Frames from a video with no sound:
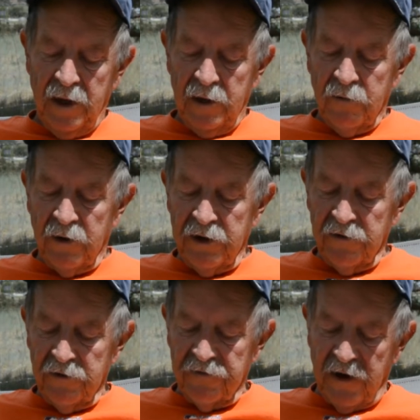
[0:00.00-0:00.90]
where you
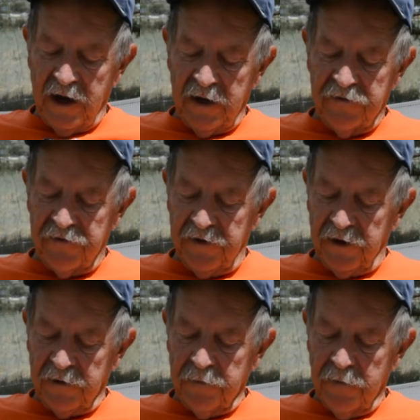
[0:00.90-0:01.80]
will find a
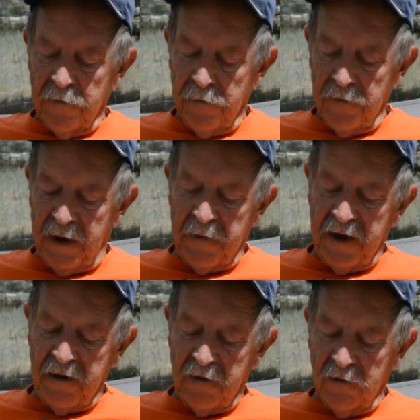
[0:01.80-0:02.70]
field,
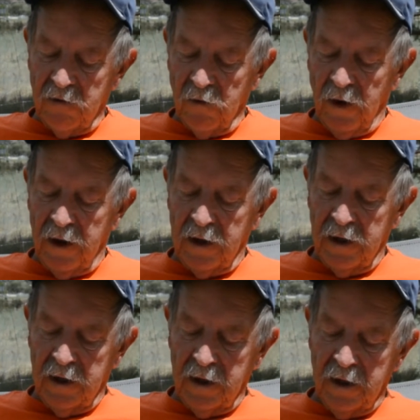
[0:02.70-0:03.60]
maybe
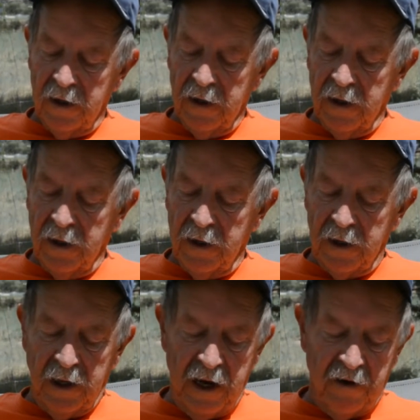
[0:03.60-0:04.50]

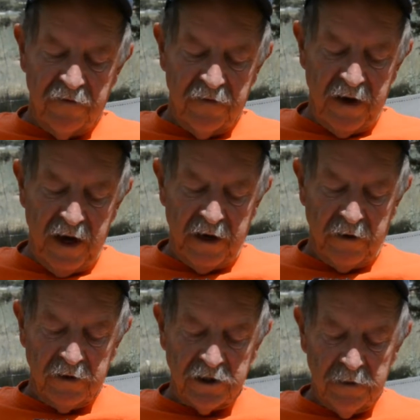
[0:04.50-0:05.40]
1.5
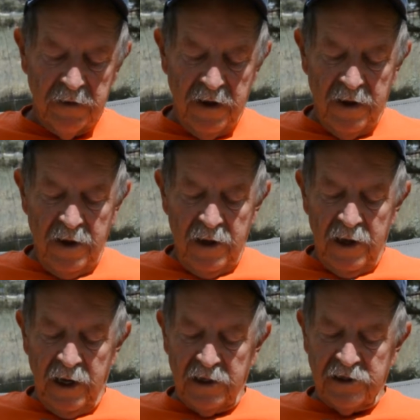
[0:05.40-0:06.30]
acres,
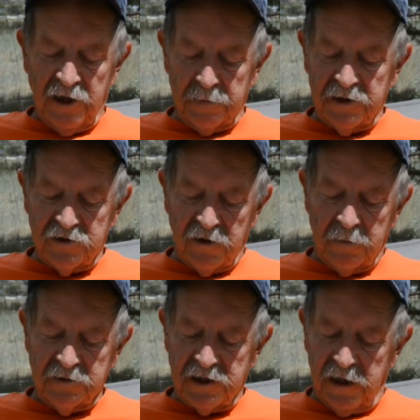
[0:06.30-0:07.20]
and dump the
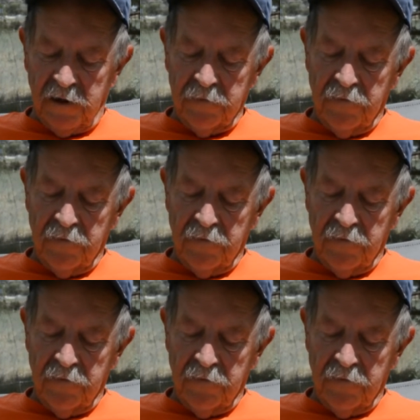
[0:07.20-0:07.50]
drums there.